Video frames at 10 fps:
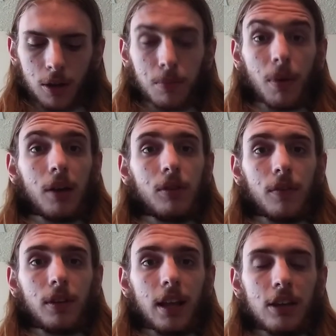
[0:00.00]
My
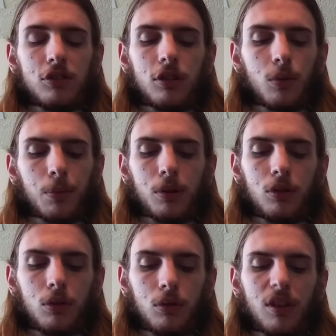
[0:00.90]
revelations will
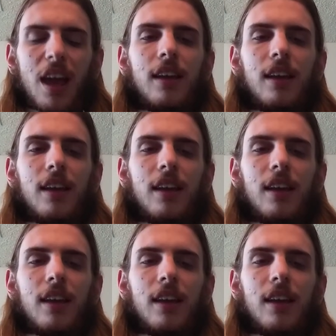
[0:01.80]
produce